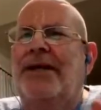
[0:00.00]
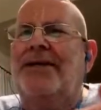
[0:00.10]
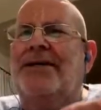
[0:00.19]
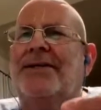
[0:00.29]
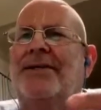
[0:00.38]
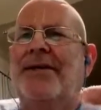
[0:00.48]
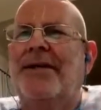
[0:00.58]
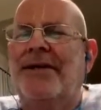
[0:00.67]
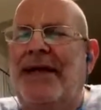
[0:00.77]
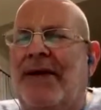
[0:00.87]
is
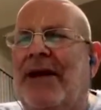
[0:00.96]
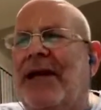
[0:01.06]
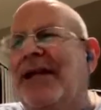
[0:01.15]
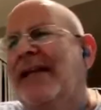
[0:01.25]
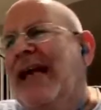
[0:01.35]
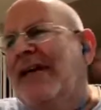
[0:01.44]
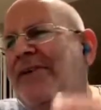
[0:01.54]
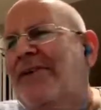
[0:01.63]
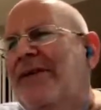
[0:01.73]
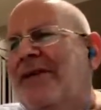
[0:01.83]
narrating that
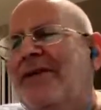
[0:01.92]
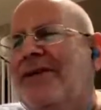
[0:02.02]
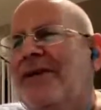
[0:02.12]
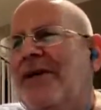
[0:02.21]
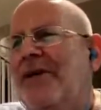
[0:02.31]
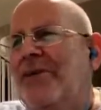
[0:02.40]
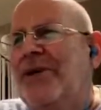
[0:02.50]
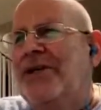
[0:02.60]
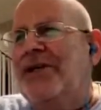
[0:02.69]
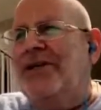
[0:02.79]
to these
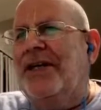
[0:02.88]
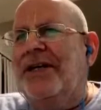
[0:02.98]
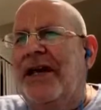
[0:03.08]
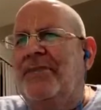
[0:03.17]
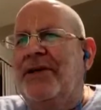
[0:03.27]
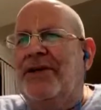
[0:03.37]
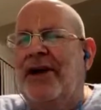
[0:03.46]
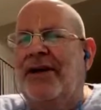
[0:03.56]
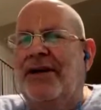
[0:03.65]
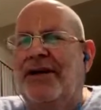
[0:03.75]
rishis at
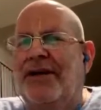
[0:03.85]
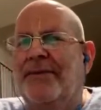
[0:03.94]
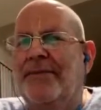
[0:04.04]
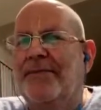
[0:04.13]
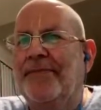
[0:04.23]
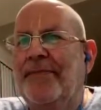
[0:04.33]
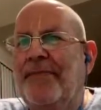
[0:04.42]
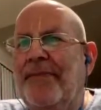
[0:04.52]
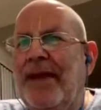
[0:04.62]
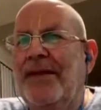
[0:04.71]
Naimisharanya.
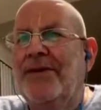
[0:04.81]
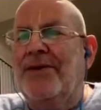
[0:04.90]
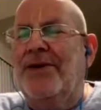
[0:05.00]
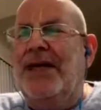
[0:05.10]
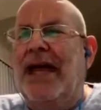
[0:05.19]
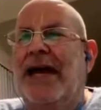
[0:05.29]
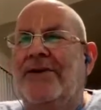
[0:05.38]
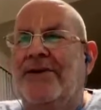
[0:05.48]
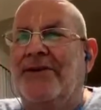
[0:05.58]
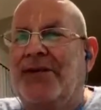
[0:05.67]
So he
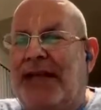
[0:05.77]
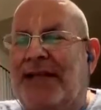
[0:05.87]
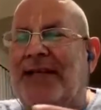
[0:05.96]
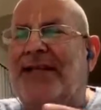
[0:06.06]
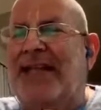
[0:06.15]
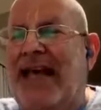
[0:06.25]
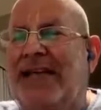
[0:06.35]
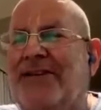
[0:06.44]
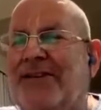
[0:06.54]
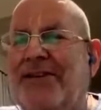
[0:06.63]
had to set the
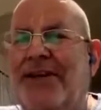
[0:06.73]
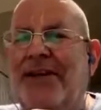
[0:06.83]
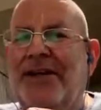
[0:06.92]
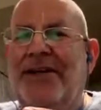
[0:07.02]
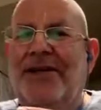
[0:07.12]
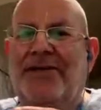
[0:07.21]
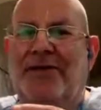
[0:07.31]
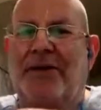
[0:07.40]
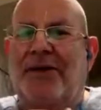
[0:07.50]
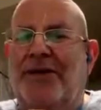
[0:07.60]
stage
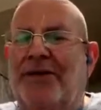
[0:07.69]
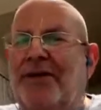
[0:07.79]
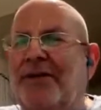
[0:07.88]
for